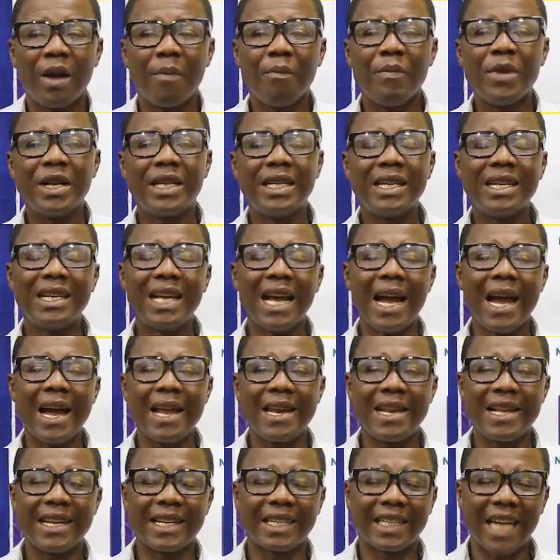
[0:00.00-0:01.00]
Me didn't
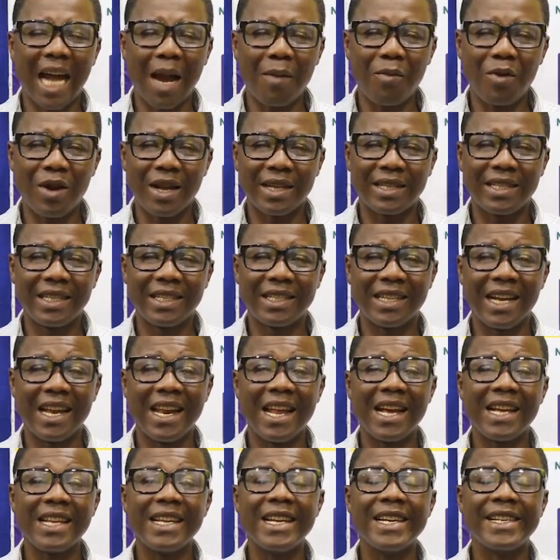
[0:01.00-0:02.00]
add the Shaibula
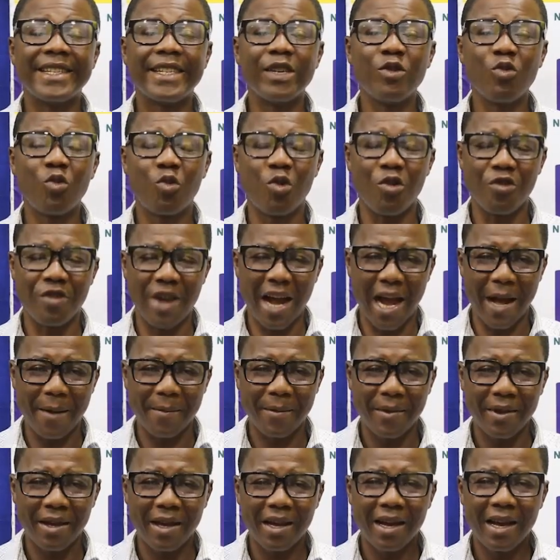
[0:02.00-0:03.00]
season ye sim kunya
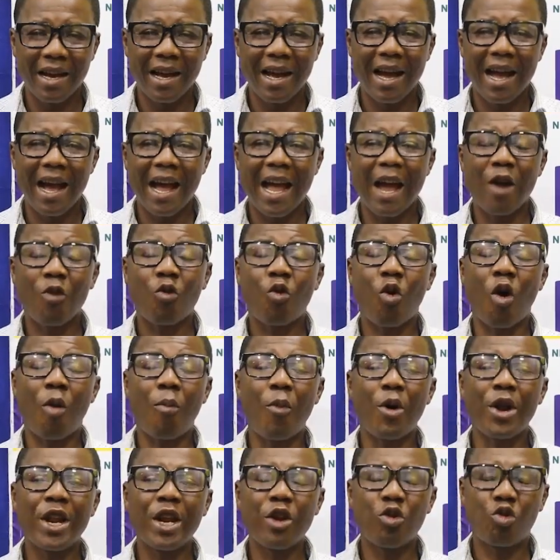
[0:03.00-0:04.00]
and
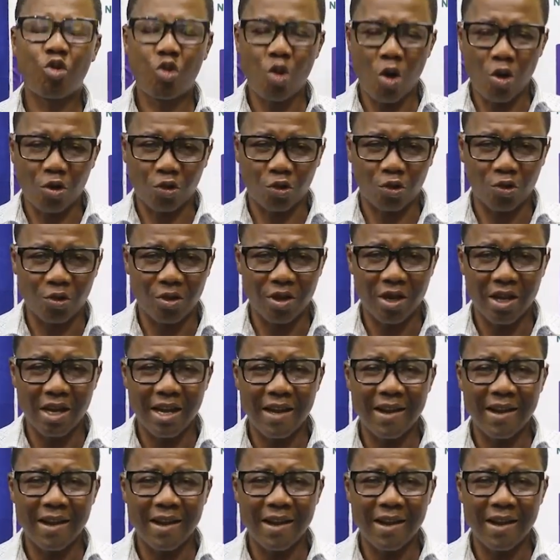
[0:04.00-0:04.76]
common dorsal.